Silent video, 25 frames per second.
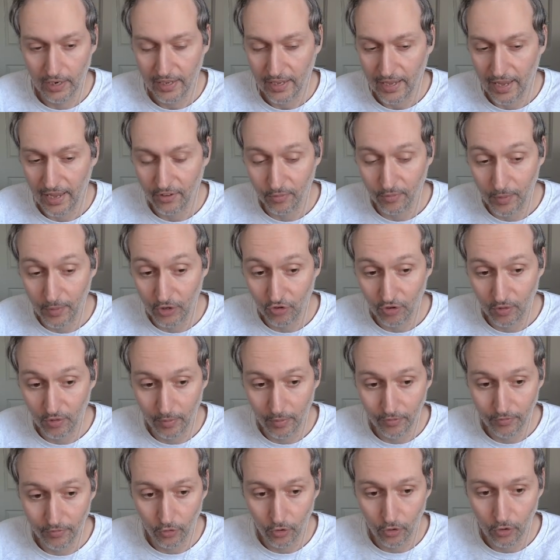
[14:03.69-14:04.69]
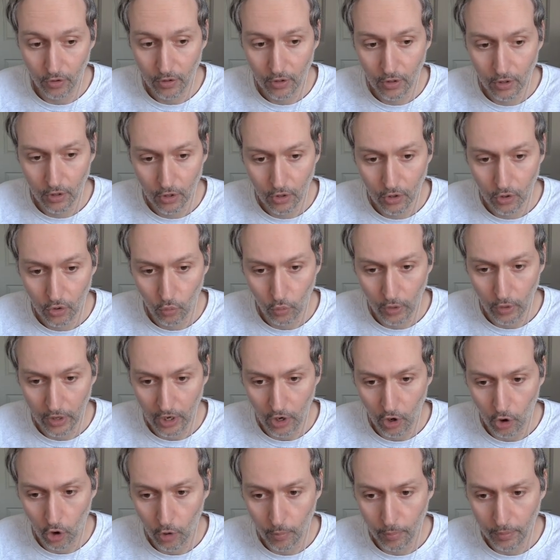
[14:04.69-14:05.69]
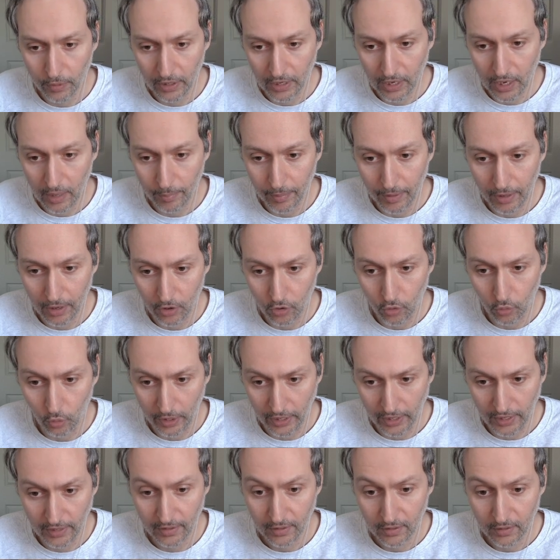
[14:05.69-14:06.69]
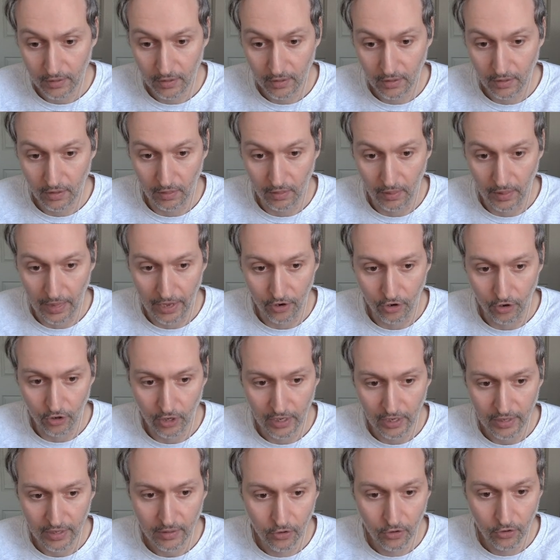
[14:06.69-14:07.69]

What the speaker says: As mentioned before, we are opening up our queen laterally.